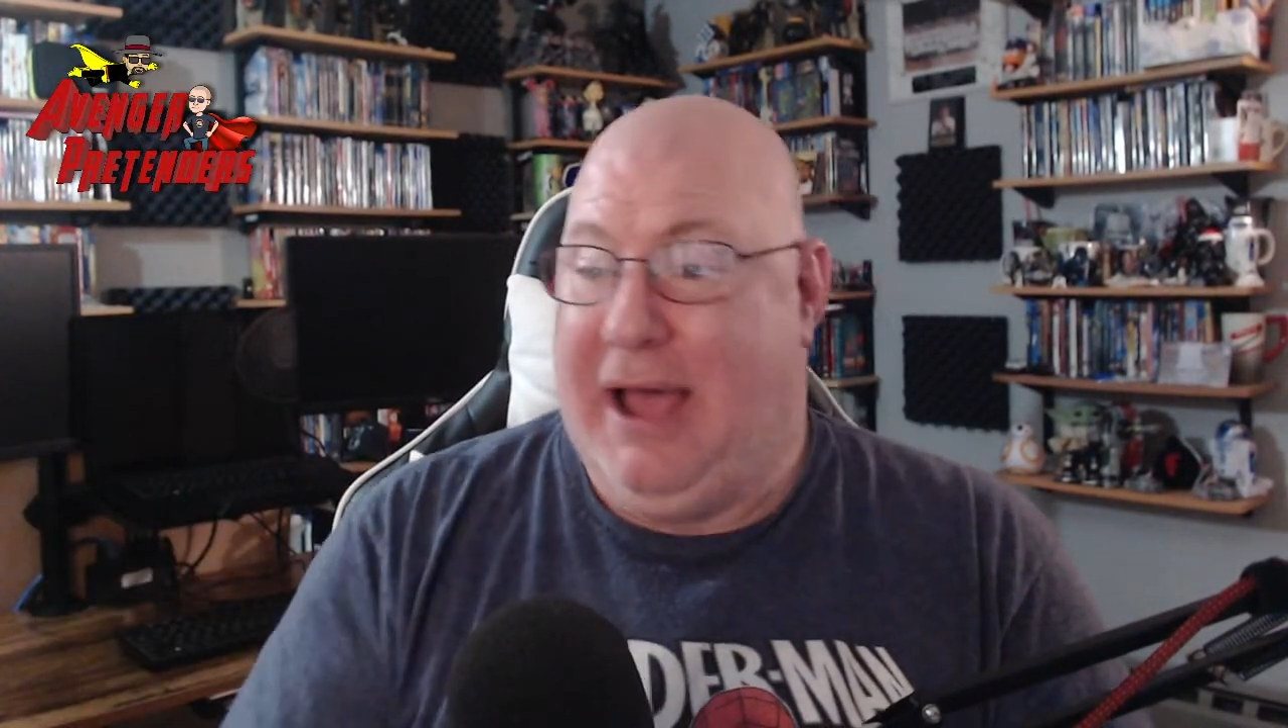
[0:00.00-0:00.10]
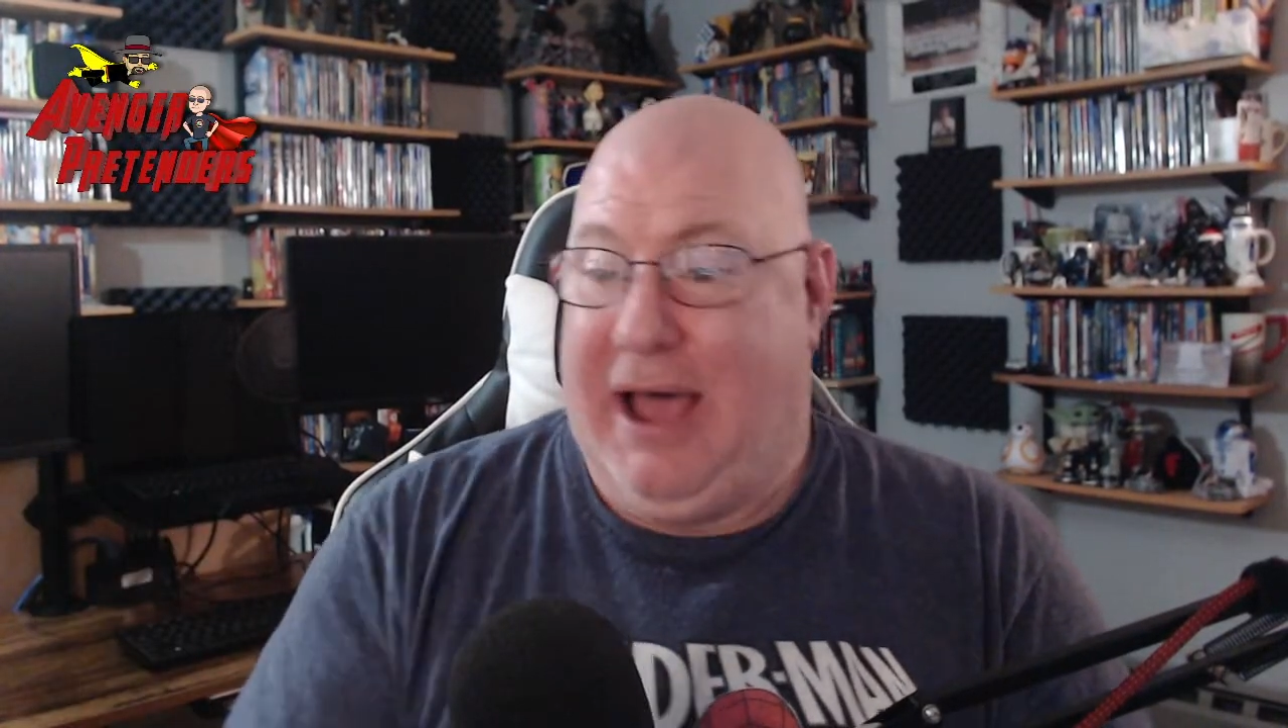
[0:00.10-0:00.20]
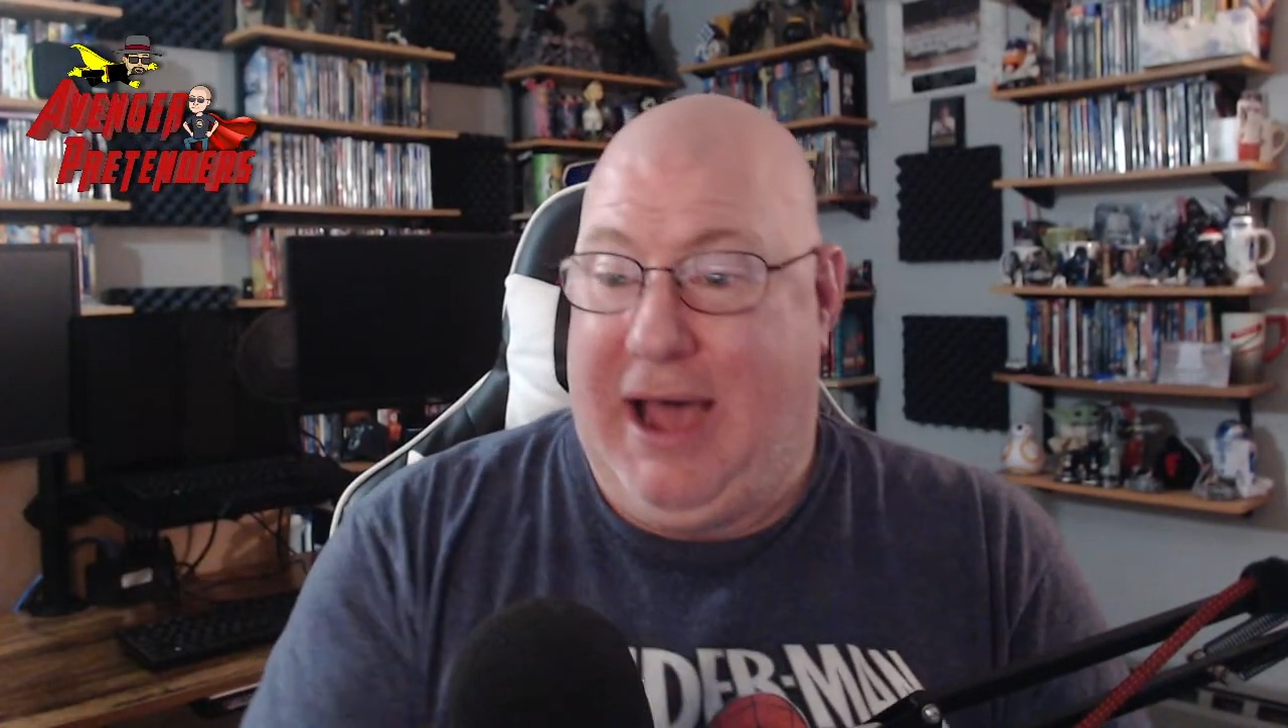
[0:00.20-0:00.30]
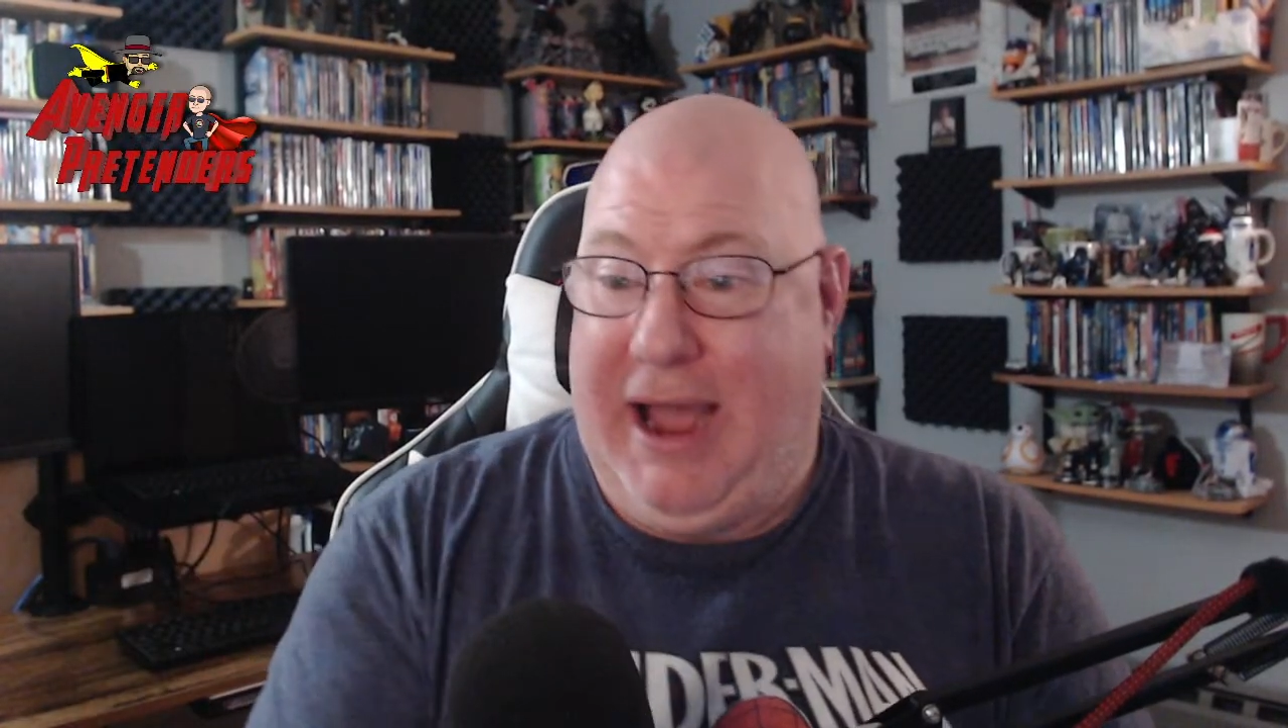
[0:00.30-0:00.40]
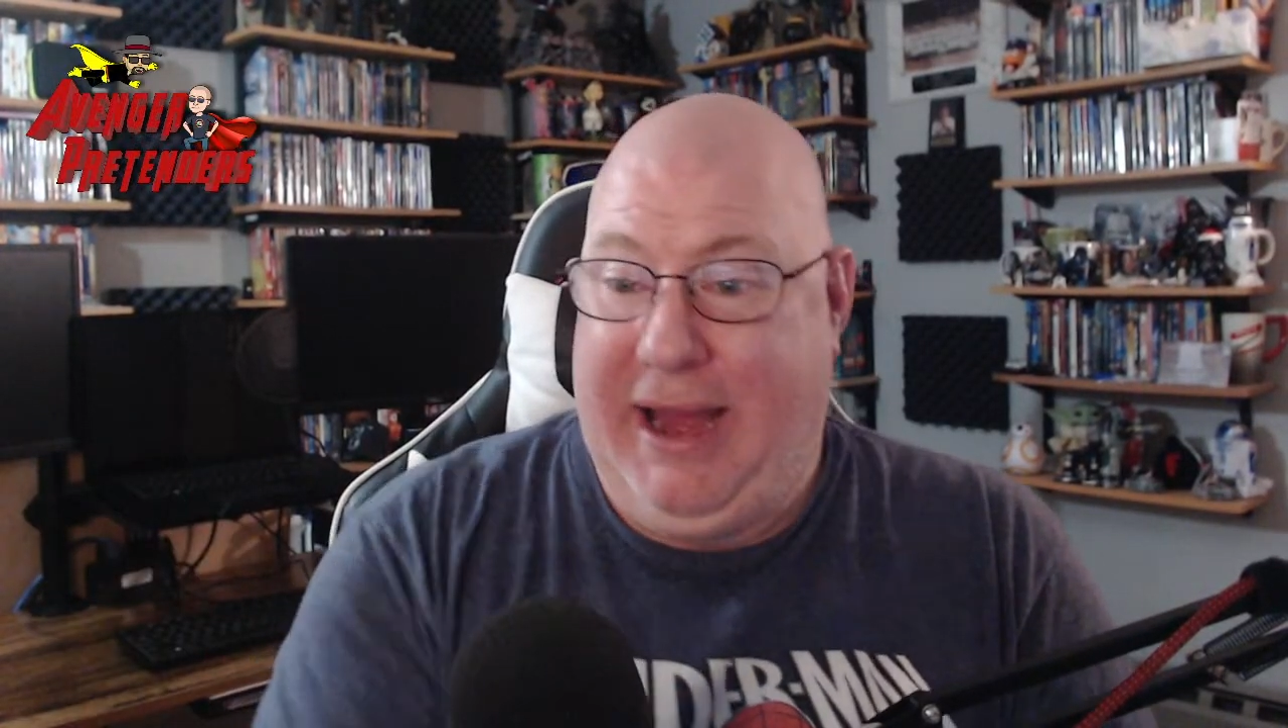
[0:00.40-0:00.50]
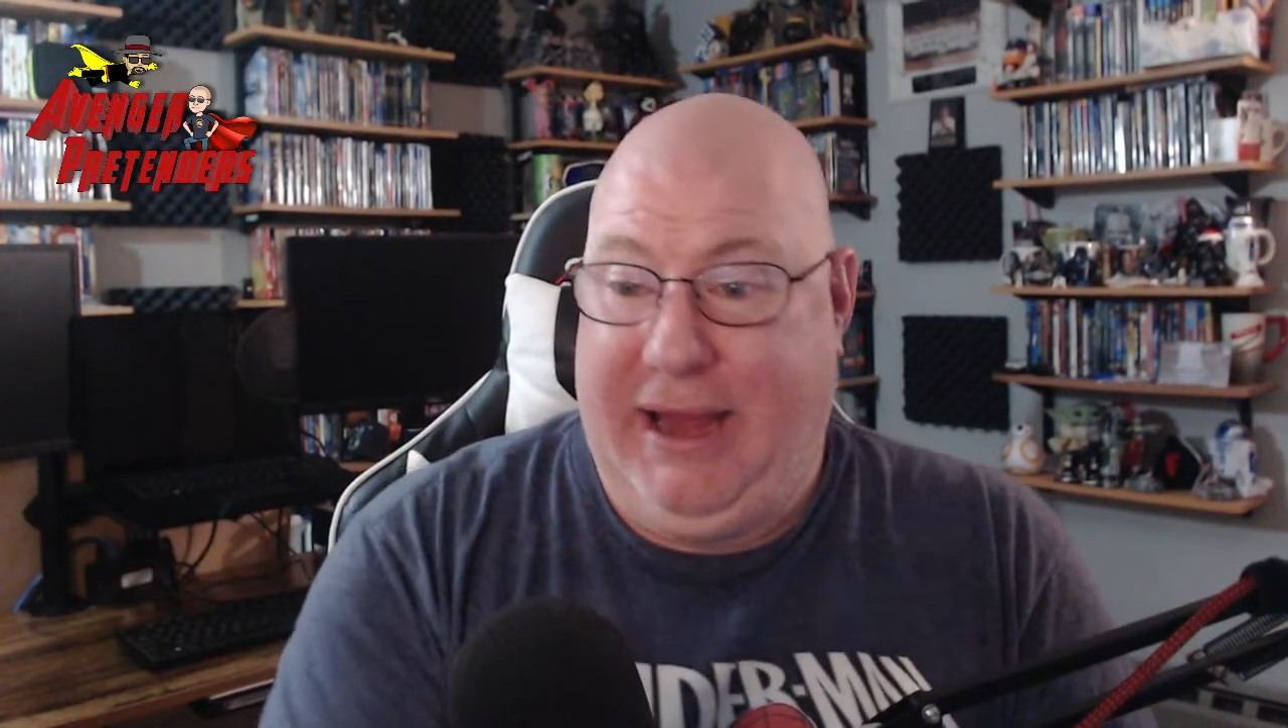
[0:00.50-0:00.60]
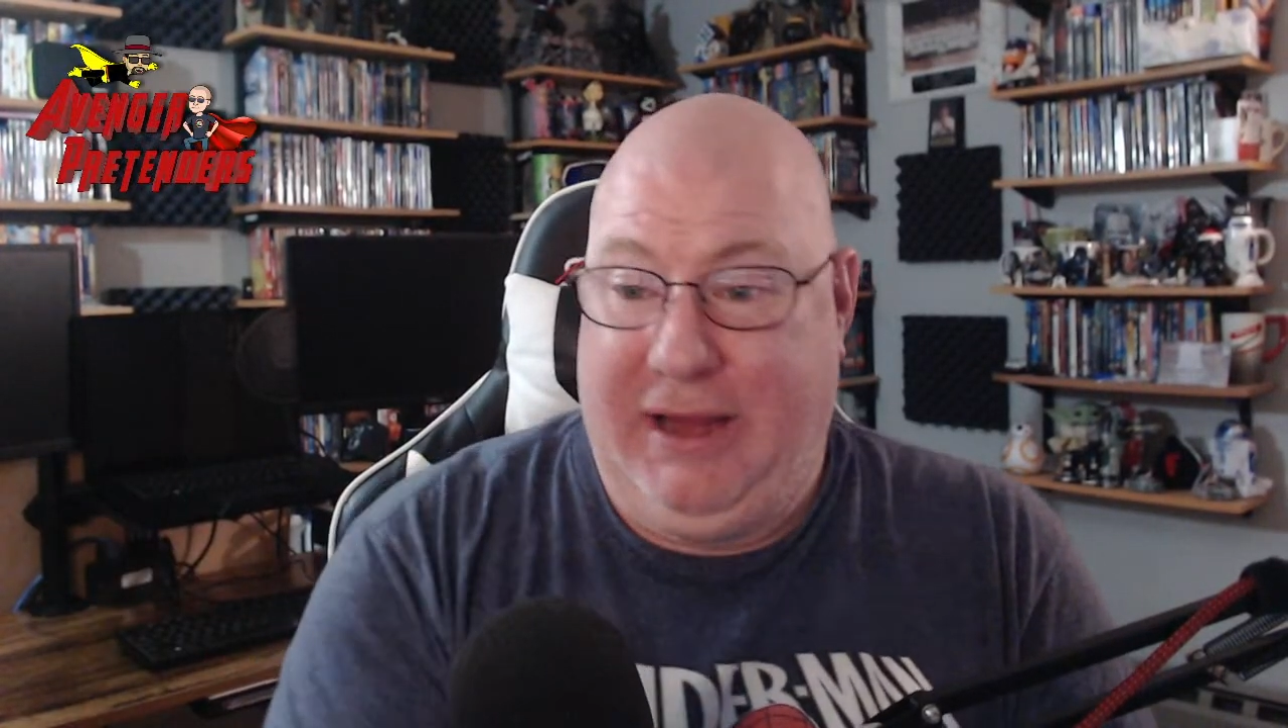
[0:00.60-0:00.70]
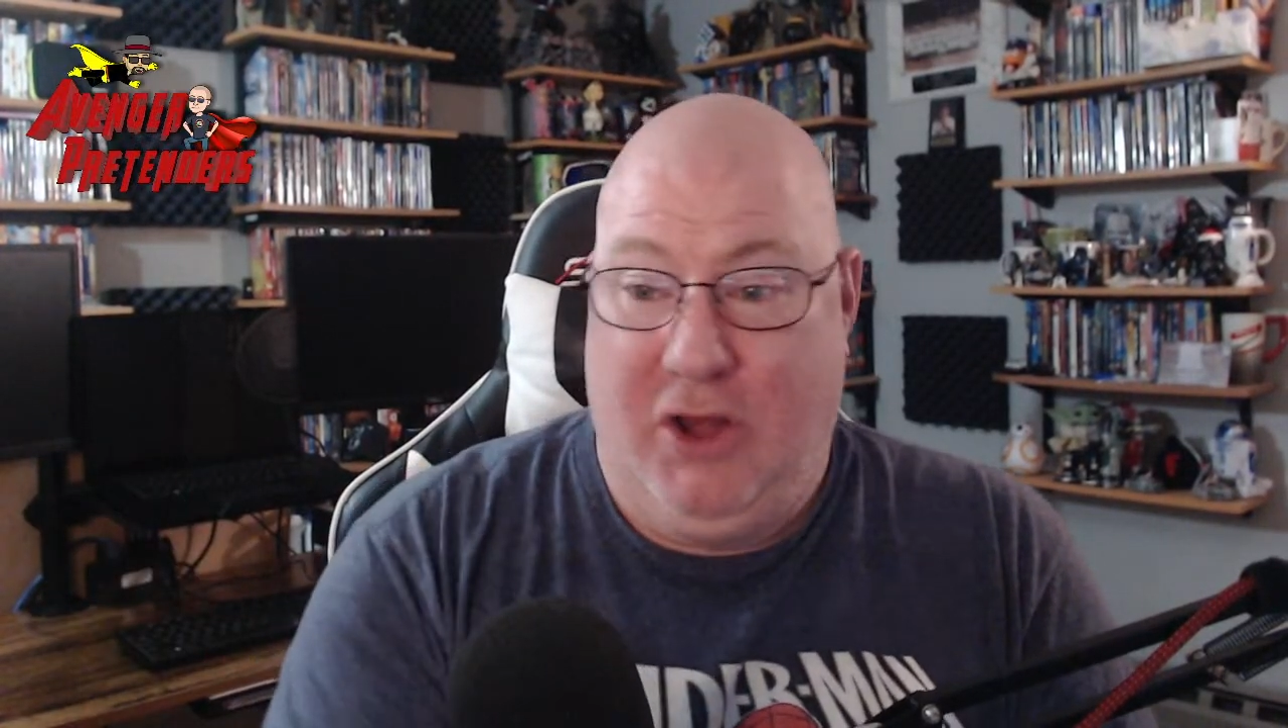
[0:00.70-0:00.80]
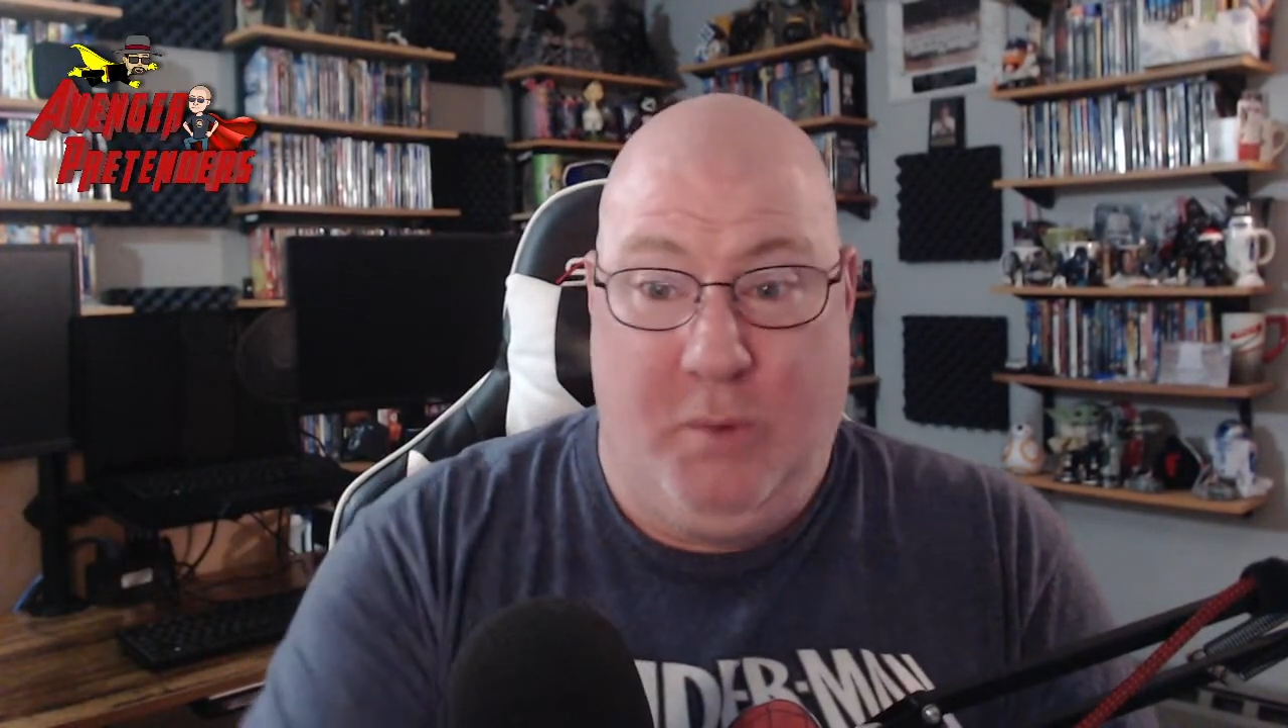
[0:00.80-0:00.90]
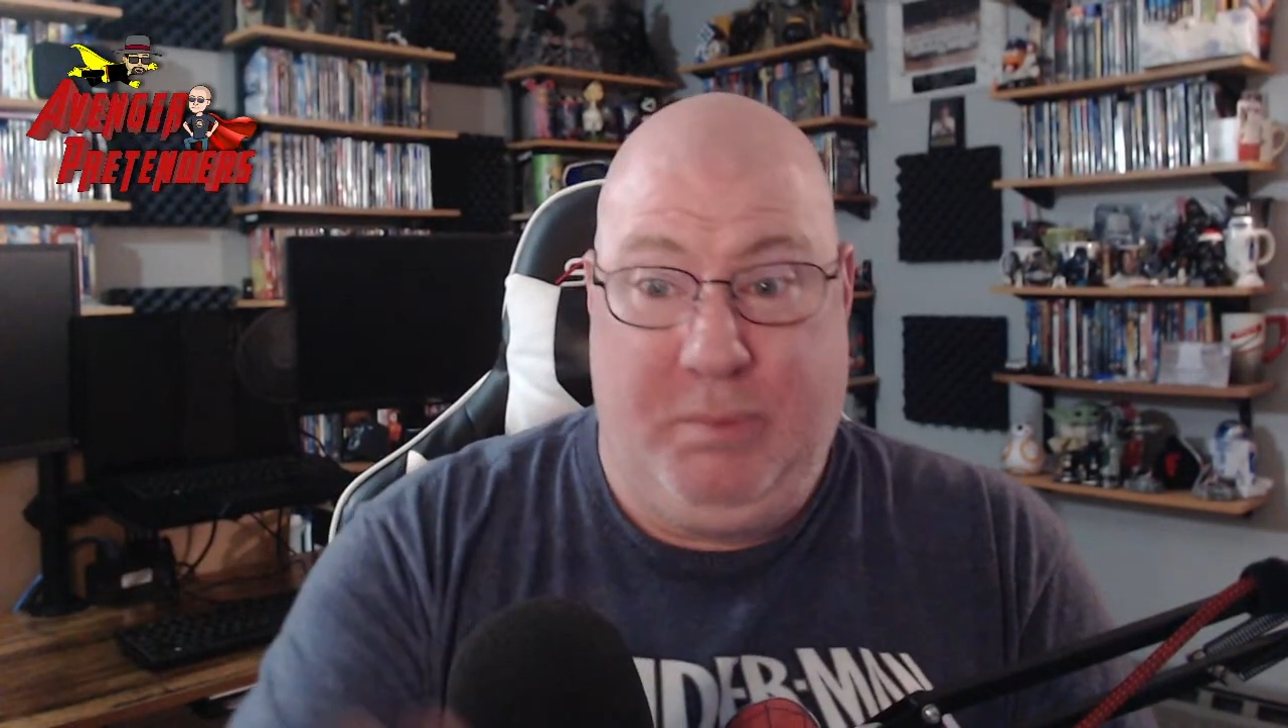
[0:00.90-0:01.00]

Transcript: I know